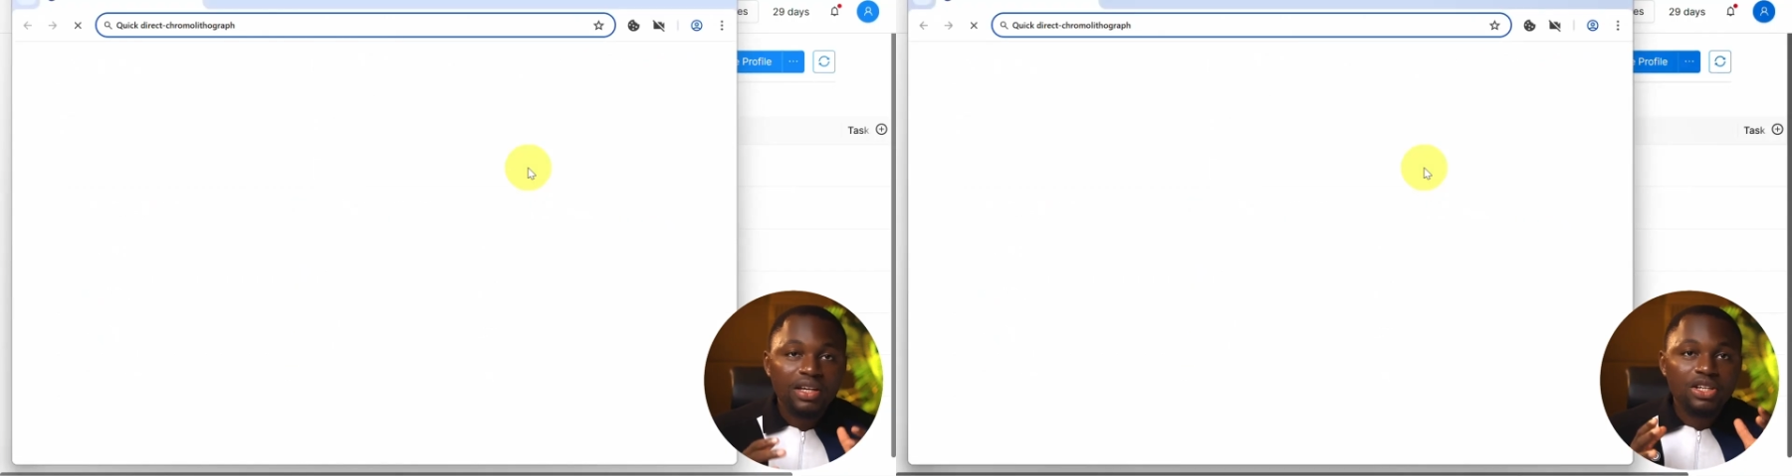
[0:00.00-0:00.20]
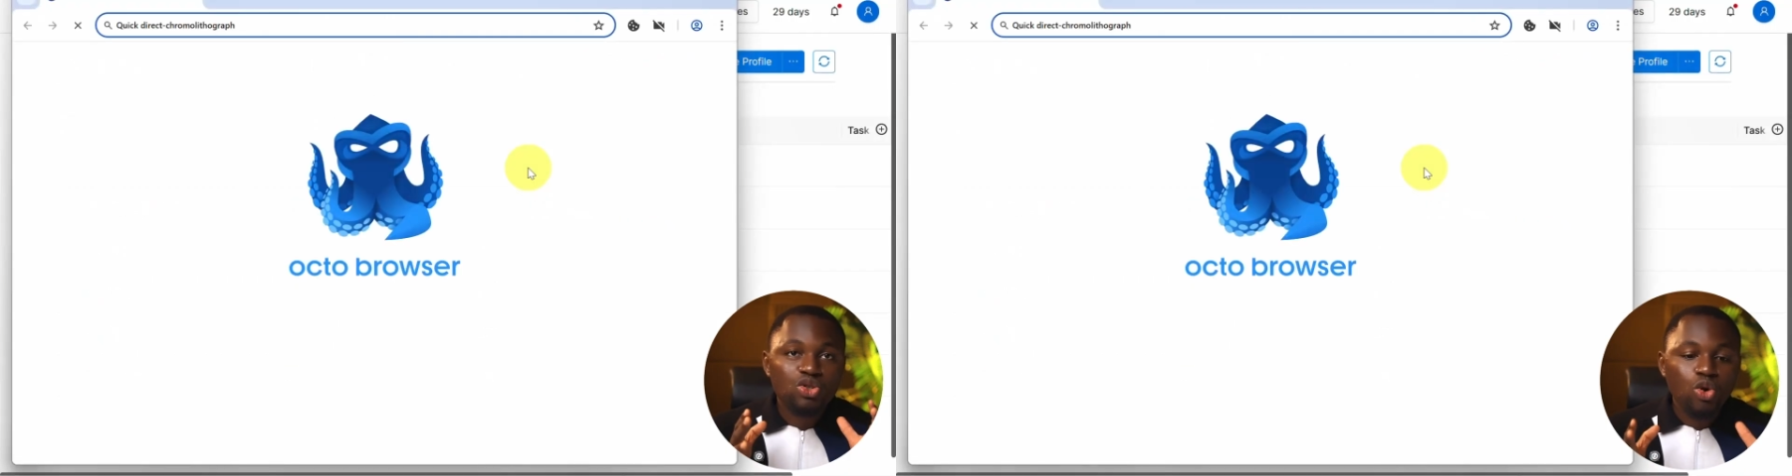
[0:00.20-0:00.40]

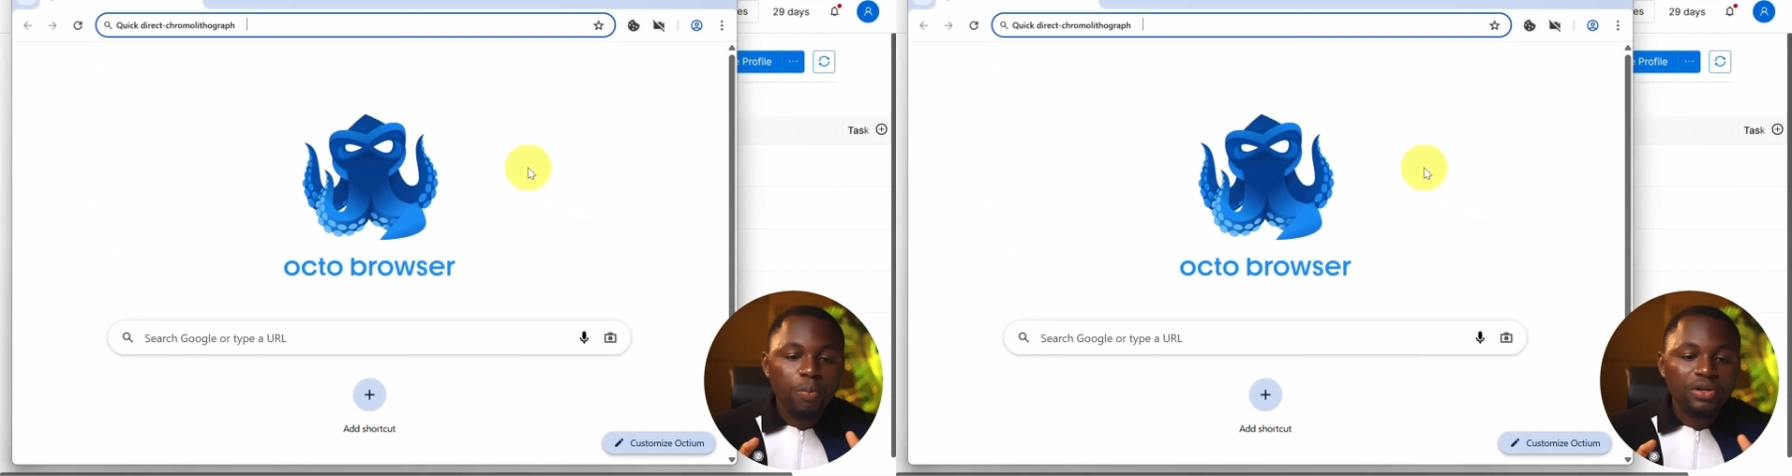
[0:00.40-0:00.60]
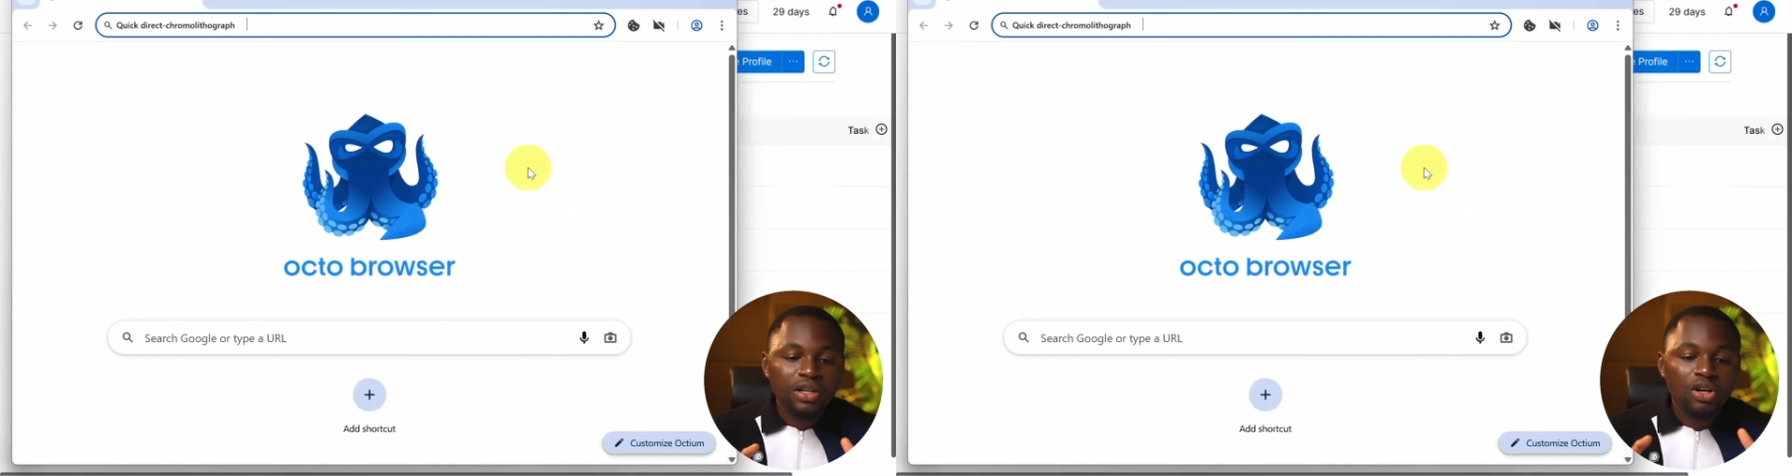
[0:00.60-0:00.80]
It's
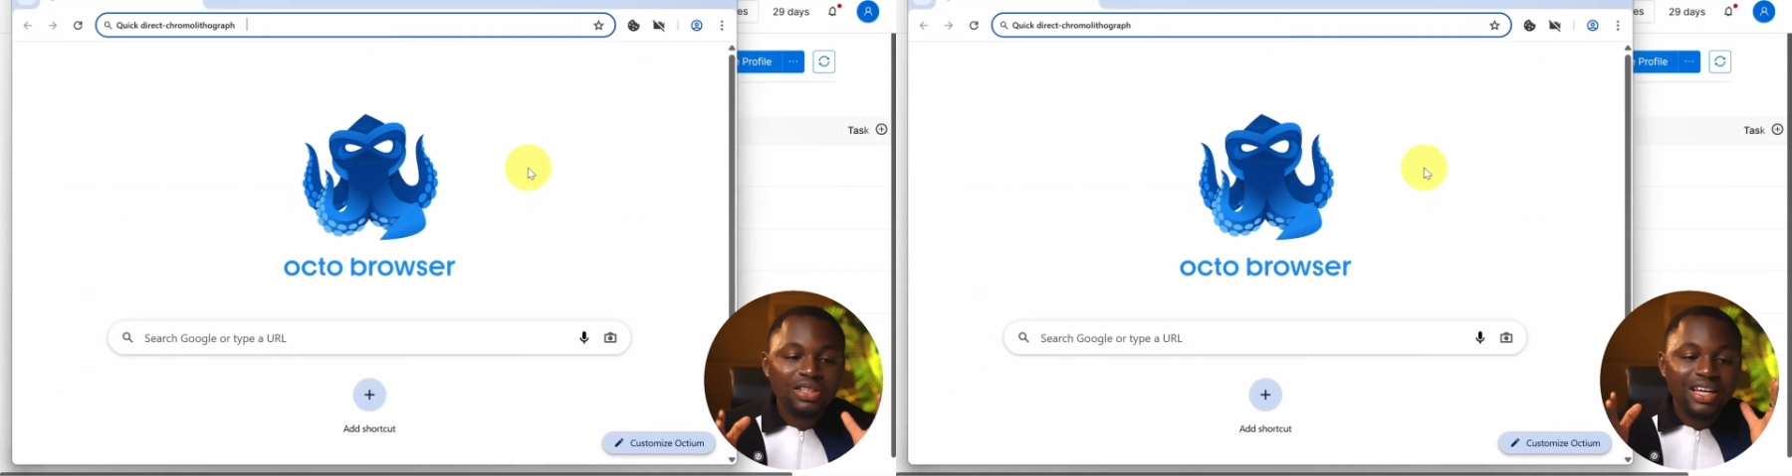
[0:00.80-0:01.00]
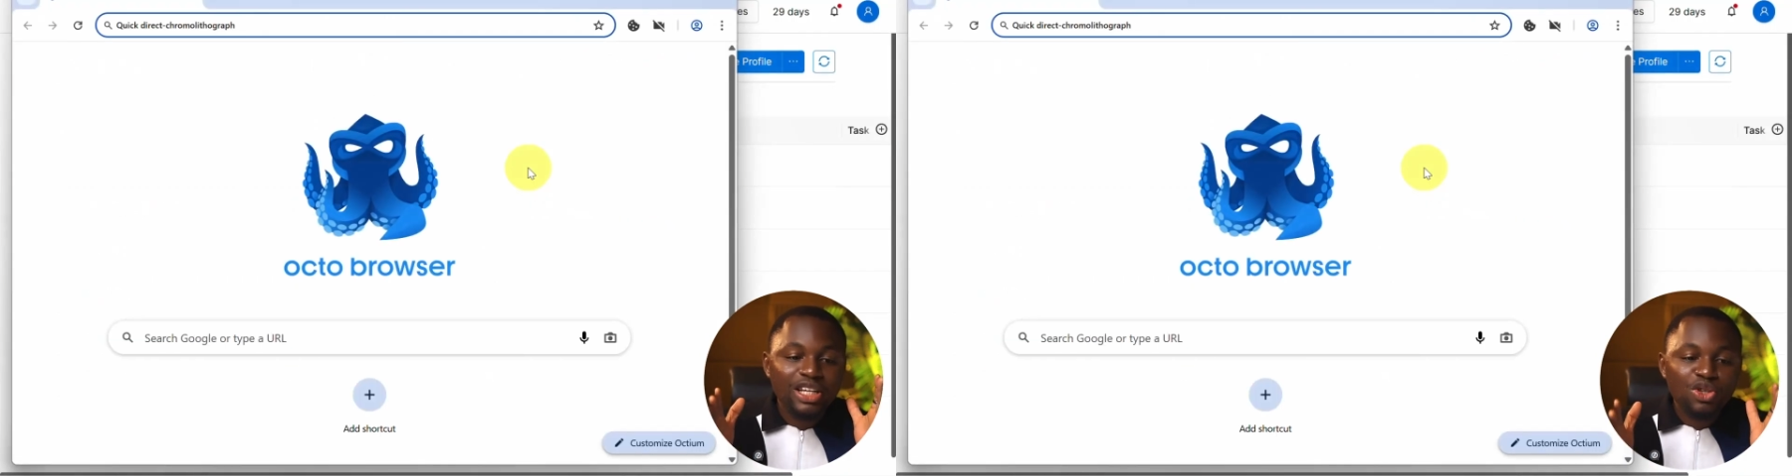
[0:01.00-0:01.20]
opening us a